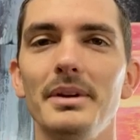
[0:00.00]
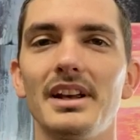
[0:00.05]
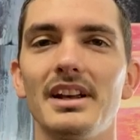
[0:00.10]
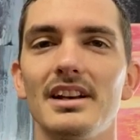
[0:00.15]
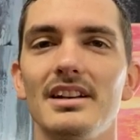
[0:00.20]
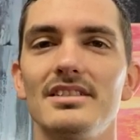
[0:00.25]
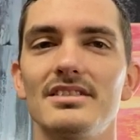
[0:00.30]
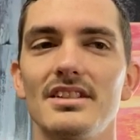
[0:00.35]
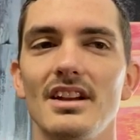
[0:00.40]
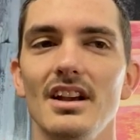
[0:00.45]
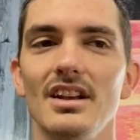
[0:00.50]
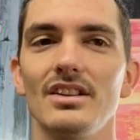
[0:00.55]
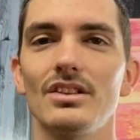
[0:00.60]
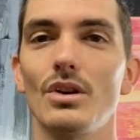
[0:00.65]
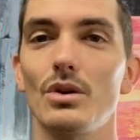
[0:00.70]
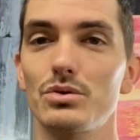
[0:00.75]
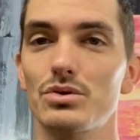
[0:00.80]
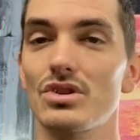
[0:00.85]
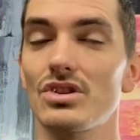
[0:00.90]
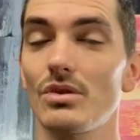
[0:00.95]
because
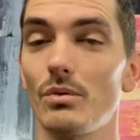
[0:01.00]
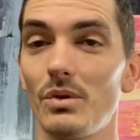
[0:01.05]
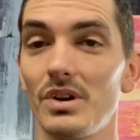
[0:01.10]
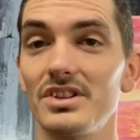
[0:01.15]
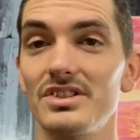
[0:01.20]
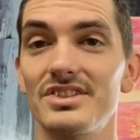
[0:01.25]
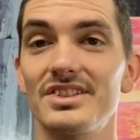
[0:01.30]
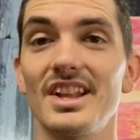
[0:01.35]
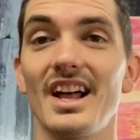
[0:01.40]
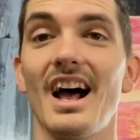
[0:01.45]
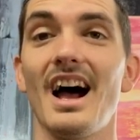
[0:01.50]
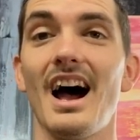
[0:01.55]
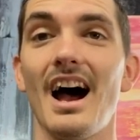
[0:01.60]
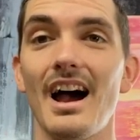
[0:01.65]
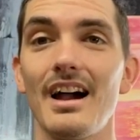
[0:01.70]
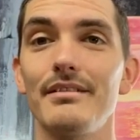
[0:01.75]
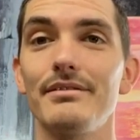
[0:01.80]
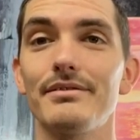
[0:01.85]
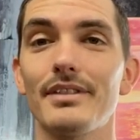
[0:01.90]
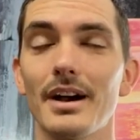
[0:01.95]
those are the ones that
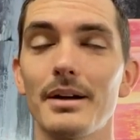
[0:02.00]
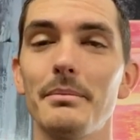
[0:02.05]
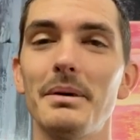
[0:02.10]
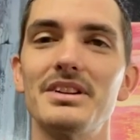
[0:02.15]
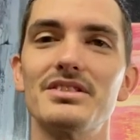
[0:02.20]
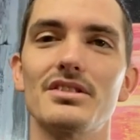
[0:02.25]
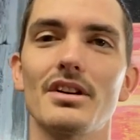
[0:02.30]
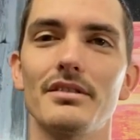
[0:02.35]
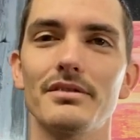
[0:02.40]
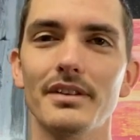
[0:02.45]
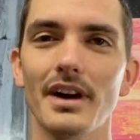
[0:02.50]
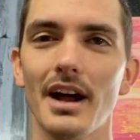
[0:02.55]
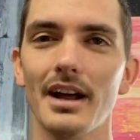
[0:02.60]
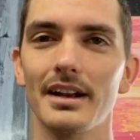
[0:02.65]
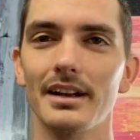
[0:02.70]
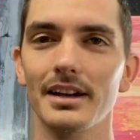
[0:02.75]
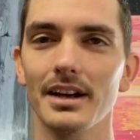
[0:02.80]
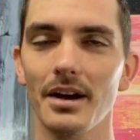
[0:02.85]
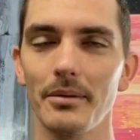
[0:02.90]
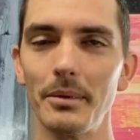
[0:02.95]
I find myself
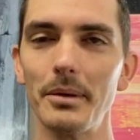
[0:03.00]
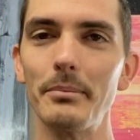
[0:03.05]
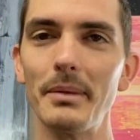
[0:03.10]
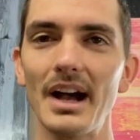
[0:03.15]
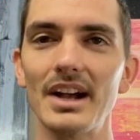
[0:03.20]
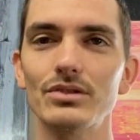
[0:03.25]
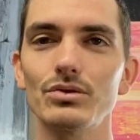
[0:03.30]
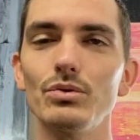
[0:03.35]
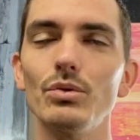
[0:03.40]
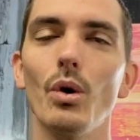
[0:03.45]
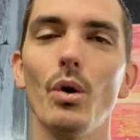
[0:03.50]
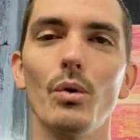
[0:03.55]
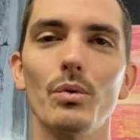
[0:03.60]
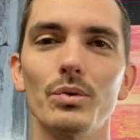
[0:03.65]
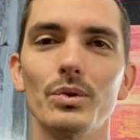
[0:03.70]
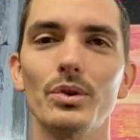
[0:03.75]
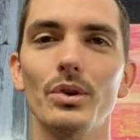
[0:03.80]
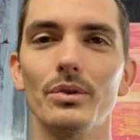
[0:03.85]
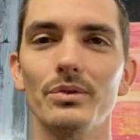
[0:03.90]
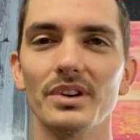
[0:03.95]
kind of coming back to
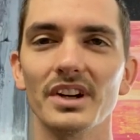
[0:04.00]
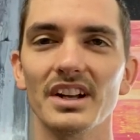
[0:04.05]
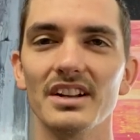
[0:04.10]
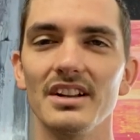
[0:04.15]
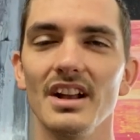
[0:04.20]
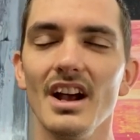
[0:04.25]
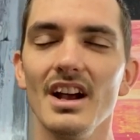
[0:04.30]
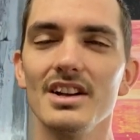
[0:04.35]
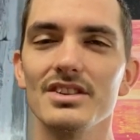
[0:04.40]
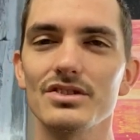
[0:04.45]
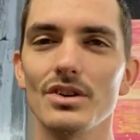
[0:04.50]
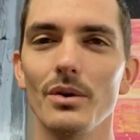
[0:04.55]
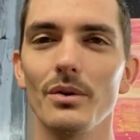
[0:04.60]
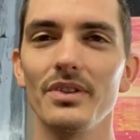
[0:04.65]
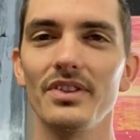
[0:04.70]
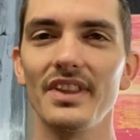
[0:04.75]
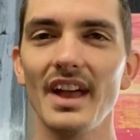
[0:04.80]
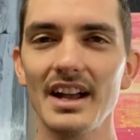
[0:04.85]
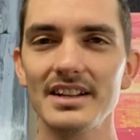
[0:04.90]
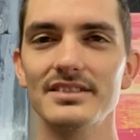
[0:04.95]
over and over again.
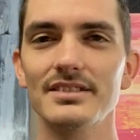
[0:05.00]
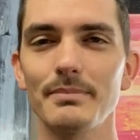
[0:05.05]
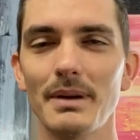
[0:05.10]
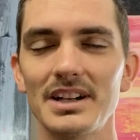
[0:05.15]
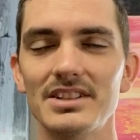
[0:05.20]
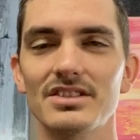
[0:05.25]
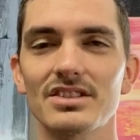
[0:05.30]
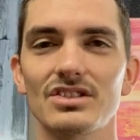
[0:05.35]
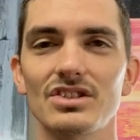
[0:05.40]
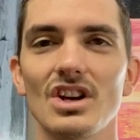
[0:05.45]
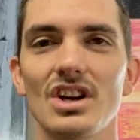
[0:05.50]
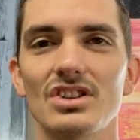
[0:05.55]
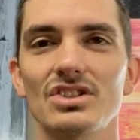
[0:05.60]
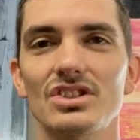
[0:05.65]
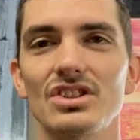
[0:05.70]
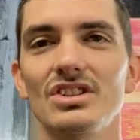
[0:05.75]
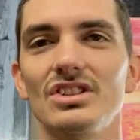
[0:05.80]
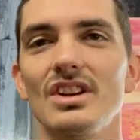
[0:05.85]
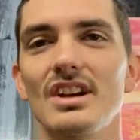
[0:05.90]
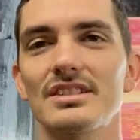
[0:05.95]
So that's my
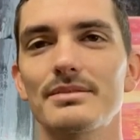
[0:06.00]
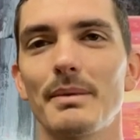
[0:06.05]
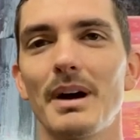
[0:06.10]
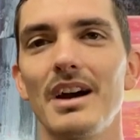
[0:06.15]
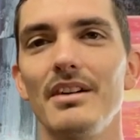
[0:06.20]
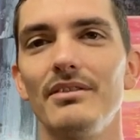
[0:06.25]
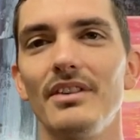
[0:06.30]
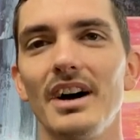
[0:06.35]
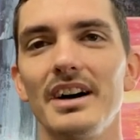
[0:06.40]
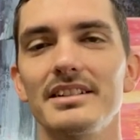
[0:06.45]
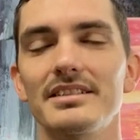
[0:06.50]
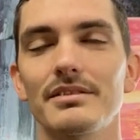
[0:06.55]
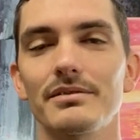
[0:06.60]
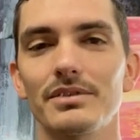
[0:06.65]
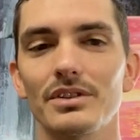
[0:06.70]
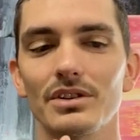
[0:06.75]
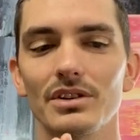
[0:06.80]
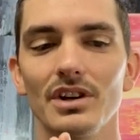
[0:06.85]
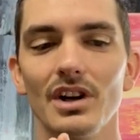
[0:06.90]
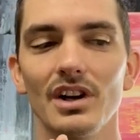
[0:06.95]
suggestion. That's my advice
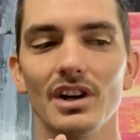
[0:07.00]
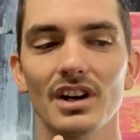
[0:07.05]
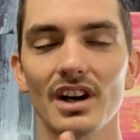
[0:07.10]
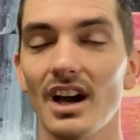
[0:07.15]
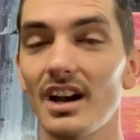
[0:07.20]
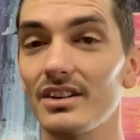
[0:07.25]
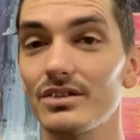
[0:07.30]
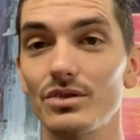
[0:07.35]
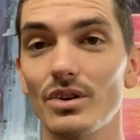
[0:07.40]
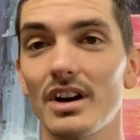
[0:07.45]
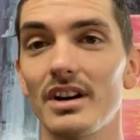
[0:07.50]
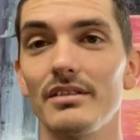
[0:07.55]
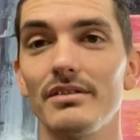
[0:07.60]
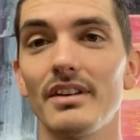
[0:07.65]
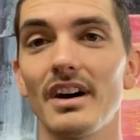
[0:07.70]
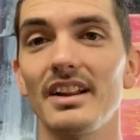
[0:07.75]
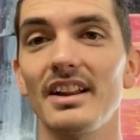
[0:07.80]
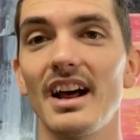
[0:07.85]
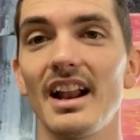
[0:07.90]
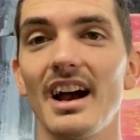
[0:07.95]
if you're kind of trying to
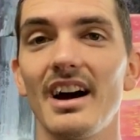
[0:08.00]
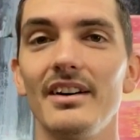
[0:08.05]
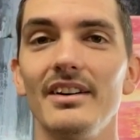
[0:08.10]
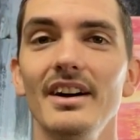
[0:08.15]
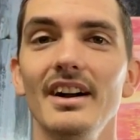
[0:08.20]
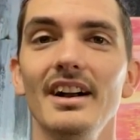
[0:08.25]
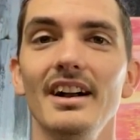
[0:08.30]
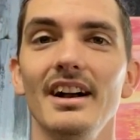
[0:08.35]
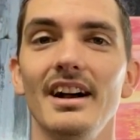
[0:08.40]
find that out.